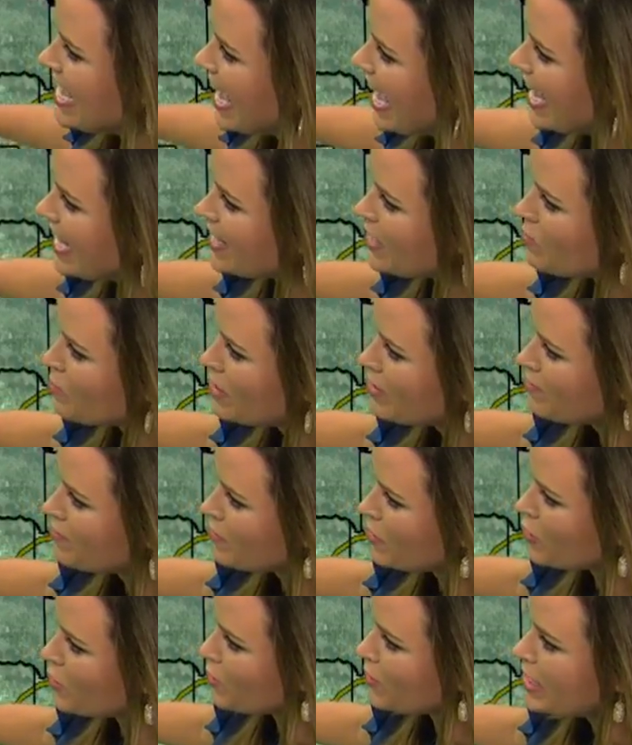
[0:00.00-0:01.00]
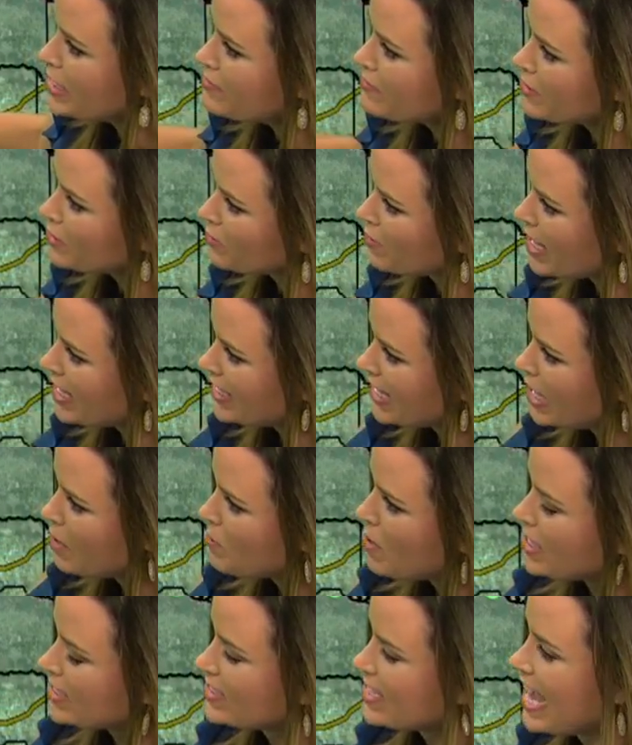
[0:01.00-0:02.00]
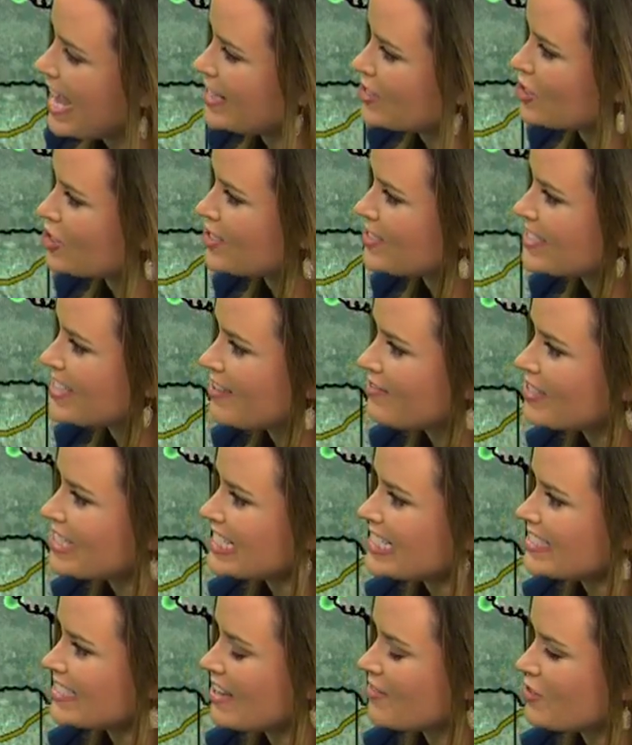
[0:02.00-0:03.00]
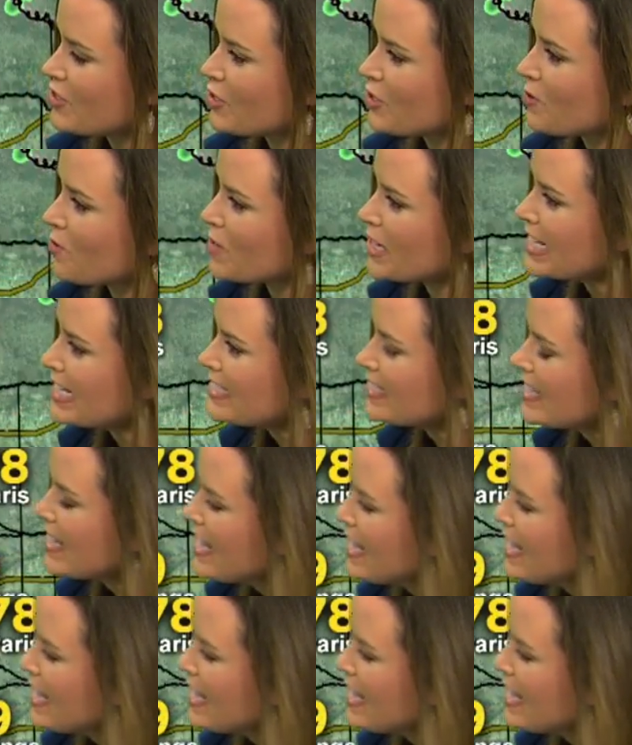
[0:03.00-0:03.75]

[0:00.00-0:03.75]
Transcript: 81 for Greenville right now, Waxahachie 77 degrees,